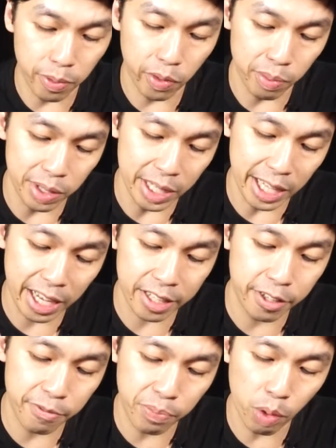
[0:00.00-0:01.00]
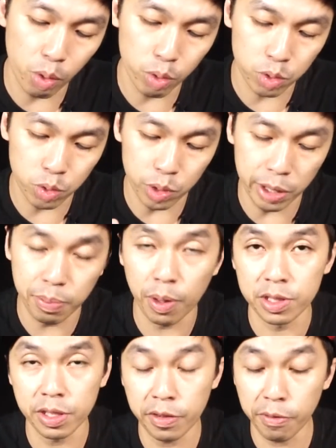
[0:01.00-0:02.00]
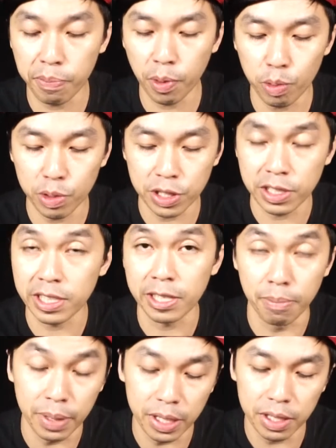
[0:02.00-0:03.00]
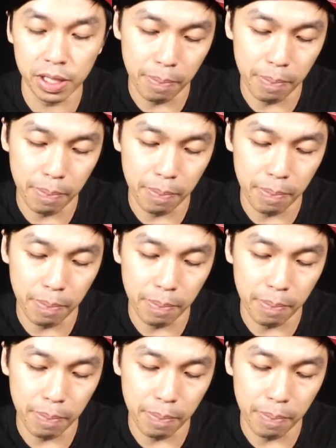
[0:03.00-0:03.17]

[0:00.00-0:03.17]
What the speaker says: from the negative pole to the positive which is in the middle.